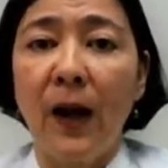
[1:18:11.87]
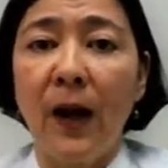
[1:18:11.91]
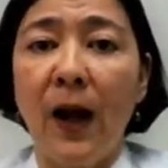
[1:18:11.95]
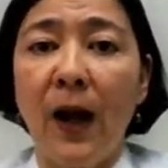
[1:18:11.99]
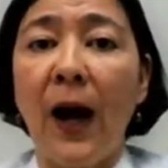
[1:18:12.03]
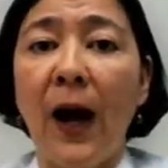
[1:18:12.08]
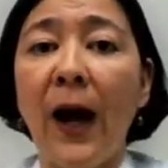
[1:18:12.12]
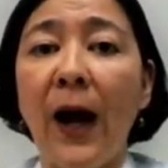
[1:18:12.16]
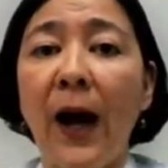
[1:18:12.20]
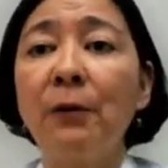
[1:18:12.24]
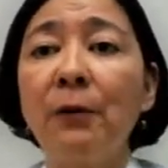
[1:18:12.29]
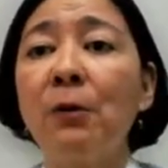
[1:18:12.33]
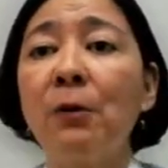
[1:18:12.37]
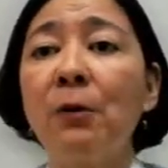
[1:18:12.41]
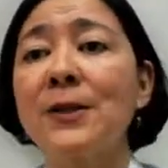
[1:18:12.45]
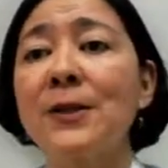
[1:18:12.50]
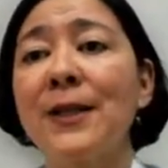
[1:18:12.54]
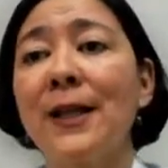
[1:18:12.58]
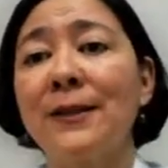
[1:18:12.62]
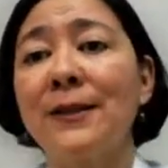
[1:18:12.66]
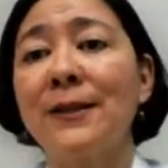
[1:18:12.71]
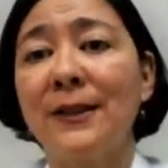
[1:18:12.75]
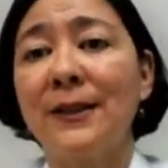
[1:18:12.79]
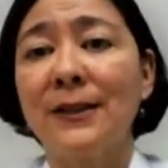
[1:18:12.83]
I was
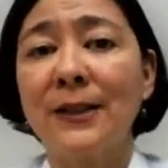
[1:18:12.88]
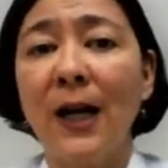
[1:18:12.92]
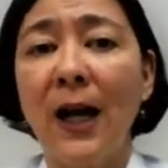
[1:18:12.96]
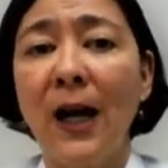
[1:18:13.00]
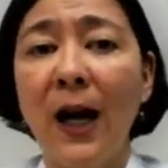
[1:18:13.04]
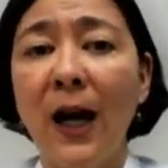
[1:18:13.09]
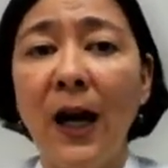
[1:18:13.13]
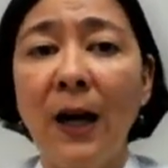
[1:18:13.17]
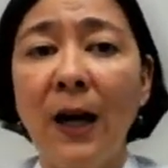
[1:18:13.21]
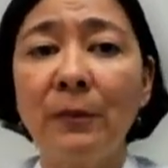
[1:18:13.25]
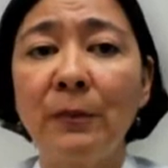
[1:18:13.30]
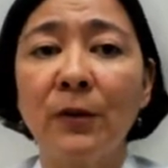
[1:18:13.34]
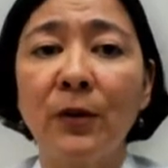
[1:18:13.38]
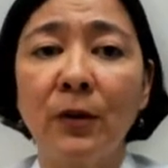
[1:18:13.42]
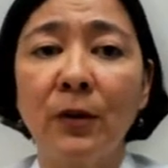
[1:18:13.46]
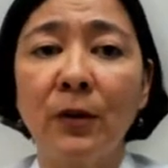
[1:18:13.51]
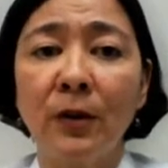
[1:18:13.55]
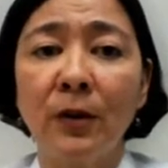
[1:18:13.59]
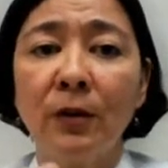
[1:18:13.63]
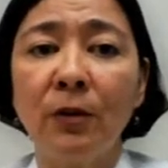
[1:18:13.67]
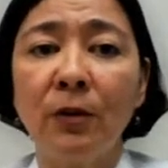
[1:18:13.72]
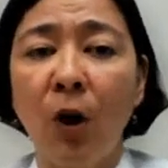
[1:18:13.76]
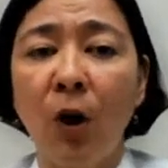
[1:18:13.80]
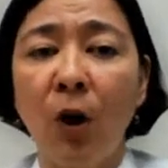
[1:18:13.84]
at the time,
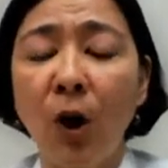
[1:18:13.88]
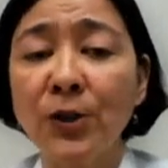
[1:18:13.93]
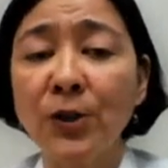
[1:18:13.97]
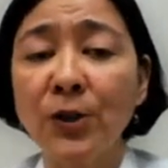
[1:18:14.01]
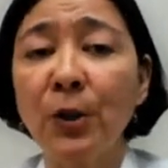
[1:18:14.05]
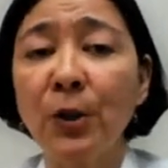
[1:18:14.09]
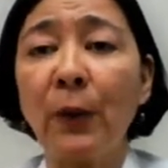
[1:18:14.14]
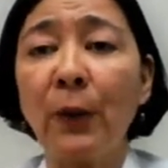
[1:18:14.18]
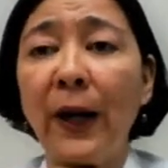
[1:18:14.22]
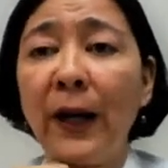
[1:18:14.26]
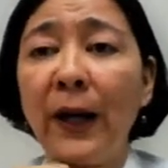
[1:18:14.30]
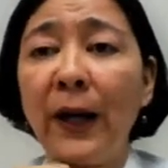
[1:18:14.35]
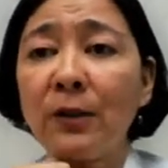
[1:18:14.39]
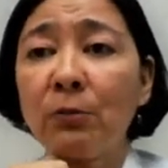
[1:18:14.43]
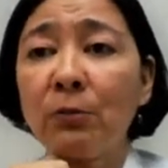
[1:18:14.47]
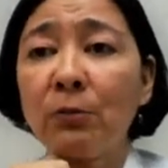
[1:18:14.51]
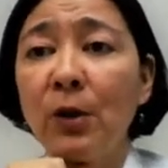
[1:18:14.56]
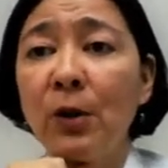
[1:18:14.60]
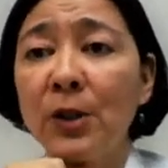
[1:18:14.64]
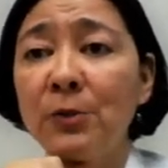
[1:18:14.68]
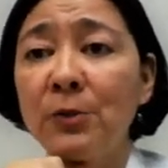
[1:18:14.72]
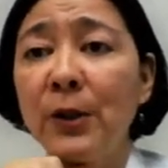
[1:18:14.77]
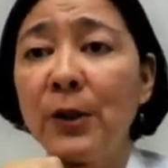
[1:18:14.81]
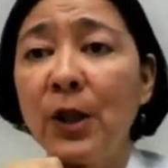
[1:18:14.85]
Osteoate
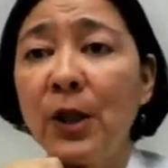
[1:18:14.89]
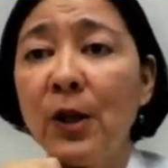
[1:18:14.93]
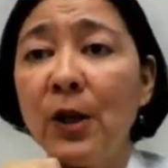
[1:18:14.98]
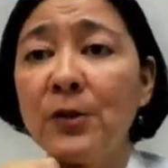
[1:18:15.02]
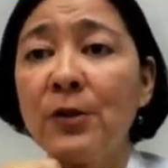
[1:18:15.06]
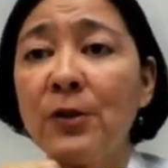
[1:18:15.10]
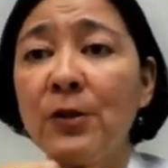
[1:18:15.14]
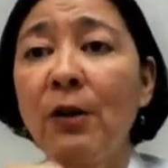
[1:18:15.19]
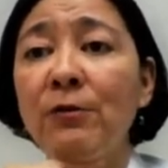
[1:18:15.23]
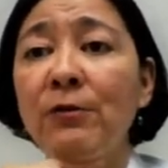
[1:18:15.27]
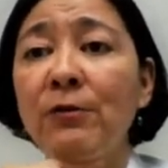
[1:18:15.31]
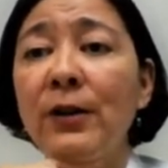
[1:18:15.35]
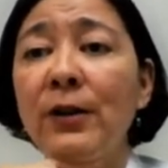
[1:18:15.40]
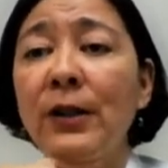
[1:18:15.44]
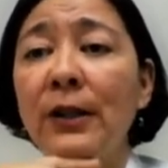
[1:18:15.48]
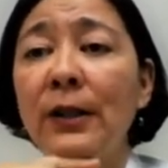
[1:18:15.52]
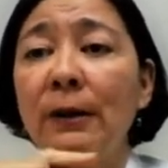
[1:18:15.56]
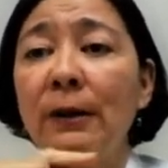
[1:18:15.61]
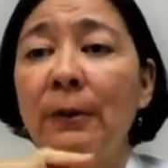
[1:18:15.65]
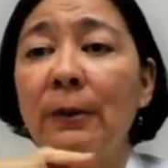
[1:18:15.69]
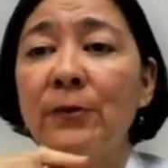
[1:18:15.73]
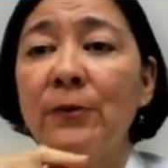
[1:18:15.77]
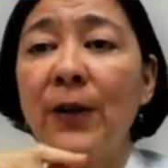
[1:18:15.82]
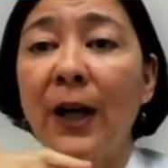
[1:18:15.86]
was because of
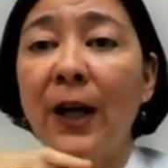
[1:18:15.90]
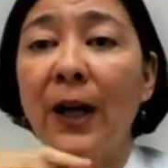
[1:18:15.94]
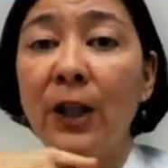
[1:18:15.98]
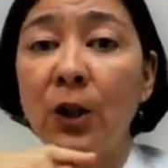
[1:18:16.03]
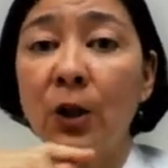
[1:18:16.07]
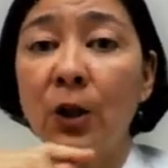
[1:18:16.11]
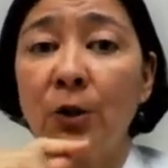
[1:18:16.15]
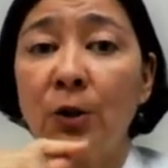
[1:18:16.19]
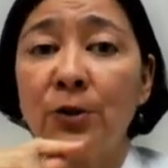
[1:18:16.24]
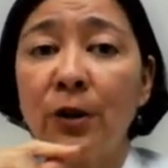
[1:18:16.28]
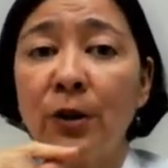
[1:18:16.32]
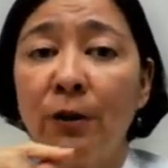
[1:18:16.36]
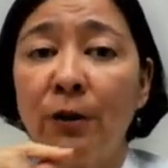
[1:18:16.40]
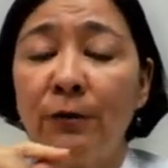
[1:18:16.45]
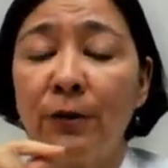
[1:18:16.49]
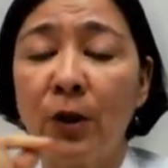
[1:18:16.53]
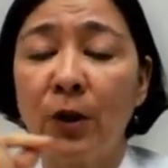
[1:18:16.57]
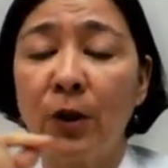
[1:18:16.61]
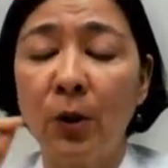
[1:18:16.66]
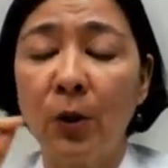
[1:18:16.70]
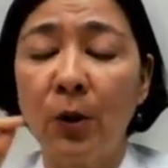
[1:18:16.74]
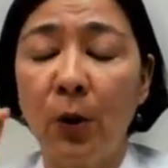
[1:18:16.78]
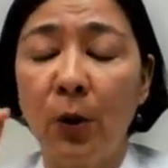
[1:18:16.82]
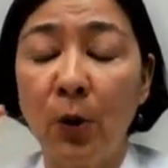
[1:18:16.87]
diagnosis of
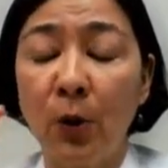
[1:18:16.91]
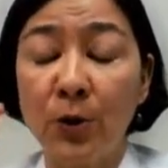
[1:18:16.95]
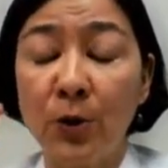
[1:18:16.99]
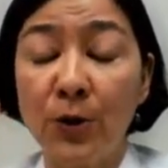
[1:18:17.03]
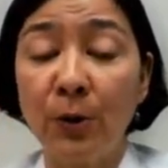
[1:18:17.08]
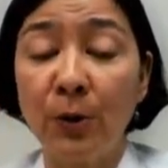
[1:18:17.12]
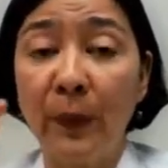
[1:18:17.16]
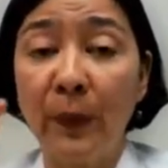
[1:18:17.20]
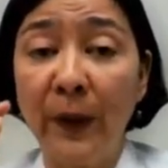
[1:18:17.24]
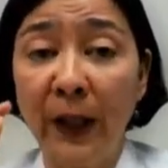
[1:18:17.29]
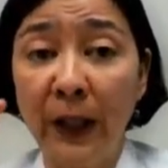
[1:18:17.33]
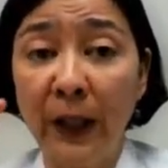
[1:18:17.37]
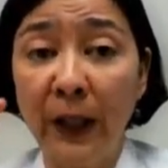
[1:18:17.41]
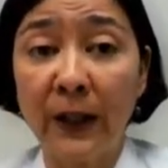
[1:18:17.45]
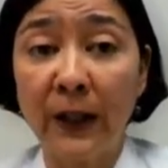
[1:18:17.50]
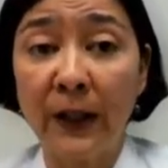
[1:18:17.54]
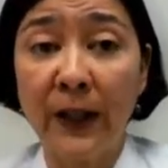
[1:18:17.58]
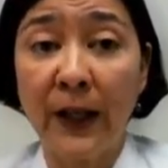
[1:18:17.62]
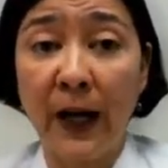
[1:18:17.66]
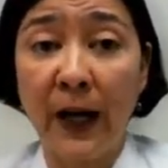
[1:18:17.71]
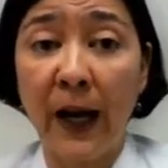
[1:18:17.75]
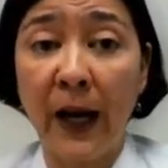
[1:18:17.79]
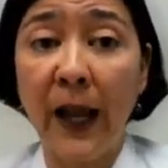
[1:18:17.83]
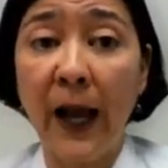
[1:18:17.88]
osteopenia
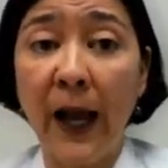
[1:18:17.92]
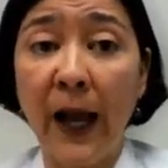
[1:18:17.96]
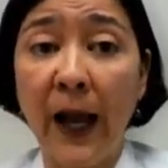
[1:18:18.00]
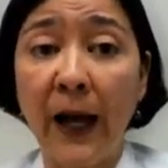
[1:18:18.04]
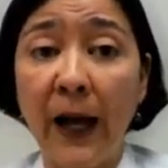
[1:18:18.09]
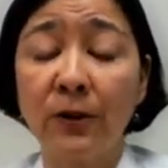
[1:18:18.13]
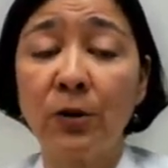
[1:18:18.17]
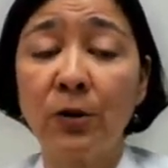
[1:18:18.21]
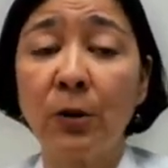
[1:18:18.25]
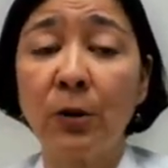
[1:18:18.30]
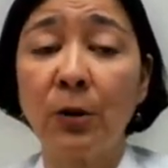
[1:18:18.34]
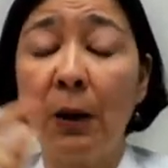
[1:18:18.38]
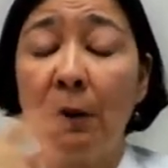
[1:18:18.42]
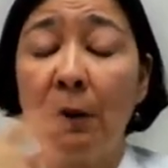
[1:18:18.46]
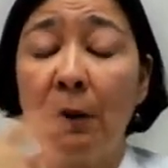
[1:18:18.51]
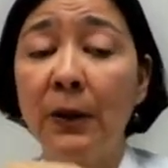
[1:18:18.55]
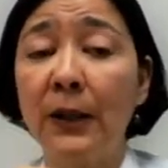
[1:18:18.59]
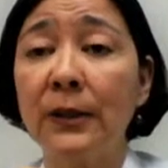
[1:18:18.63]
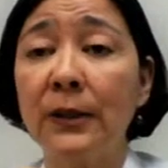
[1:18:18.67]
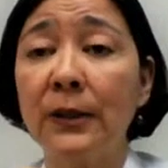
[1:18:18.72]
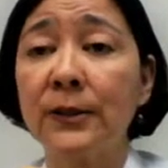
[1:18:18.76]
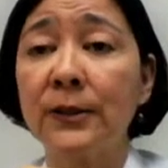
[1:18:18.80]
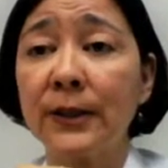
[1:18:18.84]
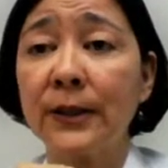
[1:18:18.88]
that I had. So I want
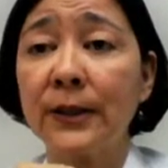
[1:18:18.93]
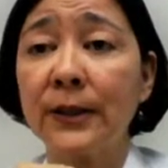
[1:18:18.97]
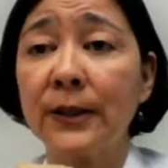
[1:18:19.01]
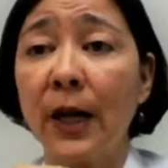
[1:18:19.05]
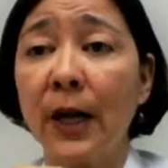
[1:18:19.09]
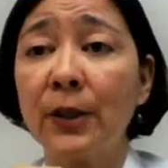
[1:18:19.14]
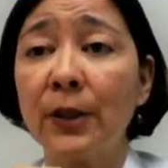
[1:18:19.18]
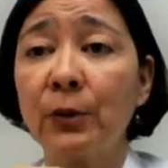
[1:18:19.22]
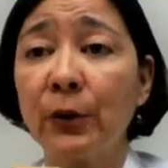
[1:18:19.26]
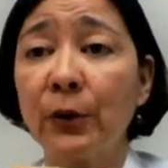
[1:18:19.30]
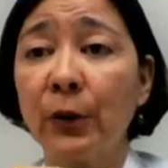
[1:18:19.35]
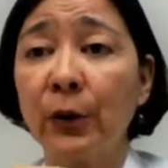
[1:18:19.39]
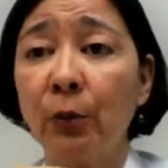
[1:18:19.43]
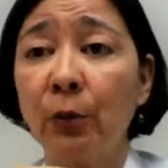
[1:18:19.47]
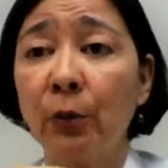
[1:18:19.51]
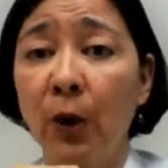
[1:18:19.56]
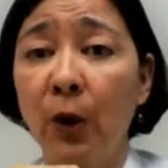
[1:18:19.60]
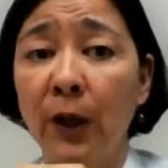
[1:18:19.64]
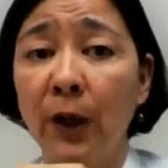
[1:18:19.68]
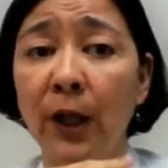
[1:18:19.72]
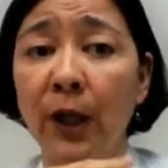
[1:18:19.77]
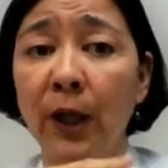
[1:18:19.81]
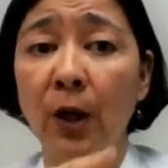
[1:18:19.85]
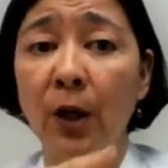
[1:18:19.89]
to start
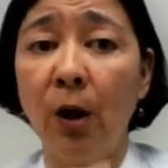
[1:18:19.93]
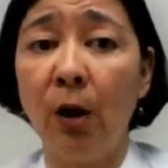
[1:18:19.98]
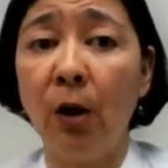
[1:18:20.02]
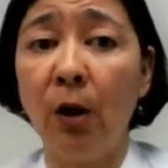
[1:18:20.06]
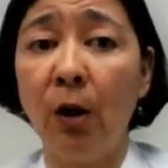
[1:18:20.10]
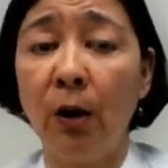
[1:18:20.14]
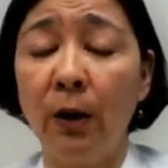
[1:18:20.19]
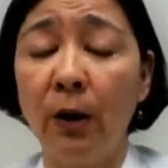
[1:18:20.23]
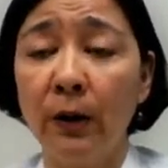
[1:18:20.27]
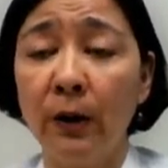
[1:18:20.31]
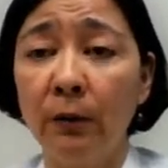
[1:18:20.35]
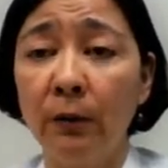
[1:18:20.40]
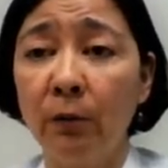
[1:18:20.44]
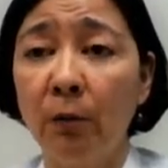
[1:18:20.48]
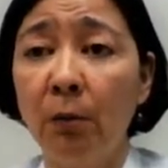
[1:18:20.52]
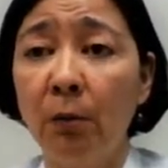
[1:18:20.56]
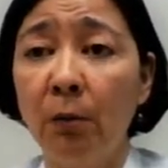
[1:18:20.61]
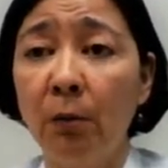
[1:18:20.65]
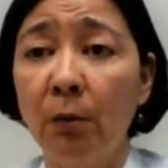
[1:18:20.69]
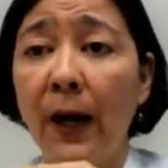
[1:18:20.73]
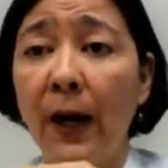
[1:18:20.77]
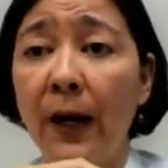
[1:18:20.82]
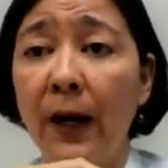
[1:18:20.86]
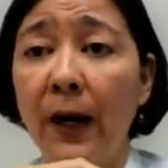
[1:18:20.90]
working on
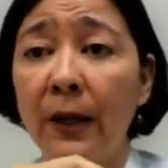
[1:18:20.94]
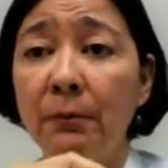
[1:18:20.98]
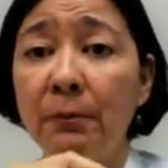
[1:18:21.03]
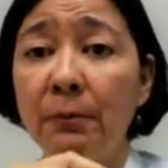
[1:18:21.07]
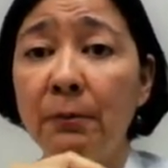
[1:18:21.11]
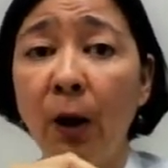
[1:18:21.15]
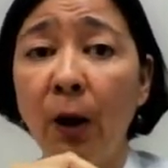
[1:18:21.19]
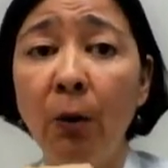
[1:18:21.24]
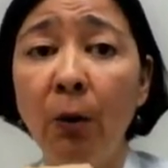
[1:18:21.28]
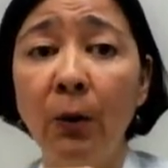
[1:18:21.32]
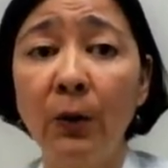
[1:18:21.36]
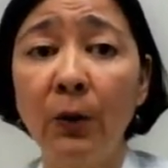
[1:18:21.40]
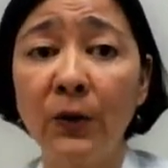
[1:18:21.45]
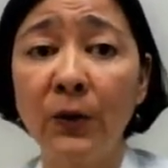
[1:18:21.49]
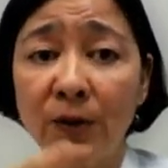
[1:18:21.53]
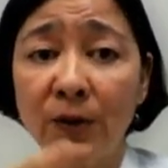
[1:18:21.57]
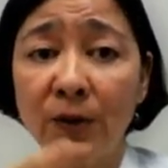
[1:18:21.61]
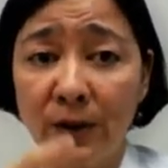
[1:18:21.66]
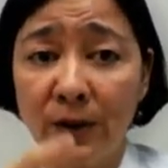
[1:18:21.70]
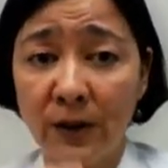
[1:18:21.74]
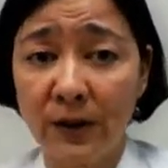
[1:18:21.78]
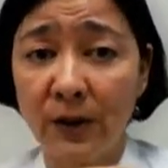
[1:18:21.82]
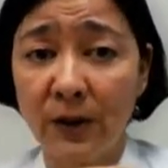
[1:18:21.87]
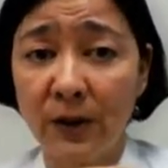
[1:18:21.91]
my
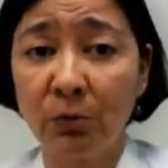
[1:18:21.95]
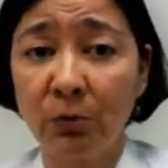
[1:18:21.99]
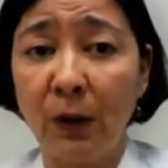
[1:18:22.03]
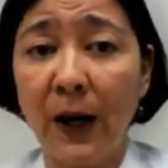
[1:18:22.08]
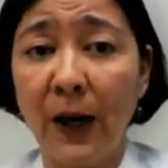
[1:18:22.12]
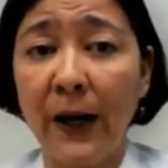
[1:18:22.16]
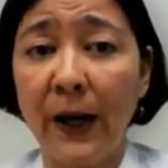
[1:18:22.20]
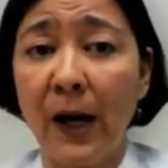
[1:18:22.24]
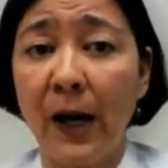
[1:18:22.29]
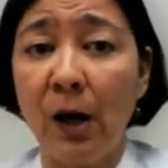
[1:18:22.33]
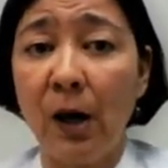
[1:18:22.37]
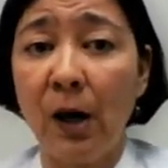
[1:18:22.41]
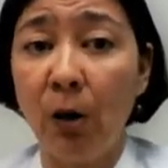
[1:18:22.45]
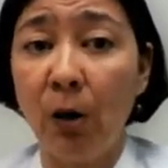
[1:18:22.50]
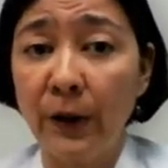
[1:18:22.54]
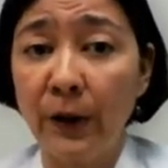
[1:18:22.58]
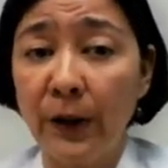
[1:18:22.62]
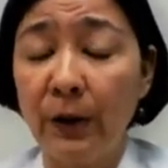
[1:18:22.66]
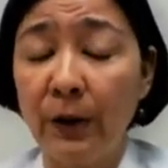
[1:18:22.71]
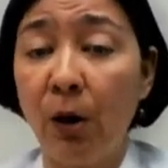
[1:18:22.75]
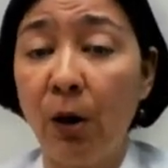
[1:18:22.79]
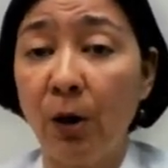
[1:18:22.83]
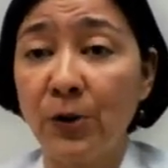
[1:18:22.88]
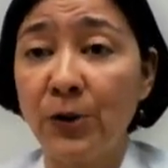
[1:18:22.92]
bones. This is why I ordered
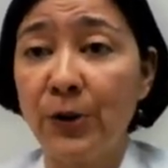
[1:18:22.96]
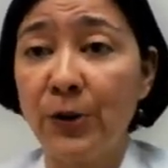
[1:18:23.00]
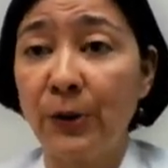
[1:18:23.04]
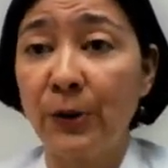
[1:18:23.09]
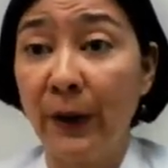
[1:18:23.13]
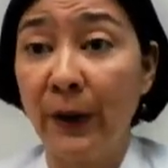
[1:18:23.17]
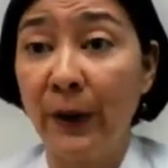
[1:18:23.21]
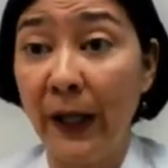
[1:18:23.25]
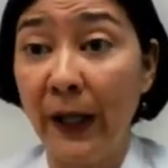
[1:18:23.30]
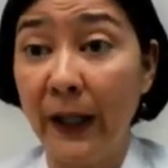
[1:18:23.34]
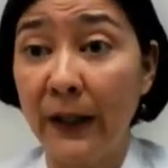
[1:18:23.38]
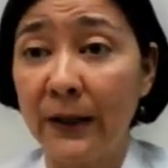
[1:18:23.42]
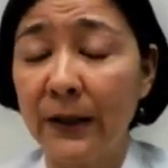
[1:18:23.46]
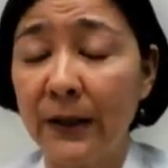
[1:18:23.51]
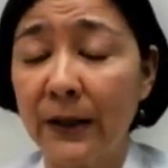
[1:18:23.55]
Osteoate.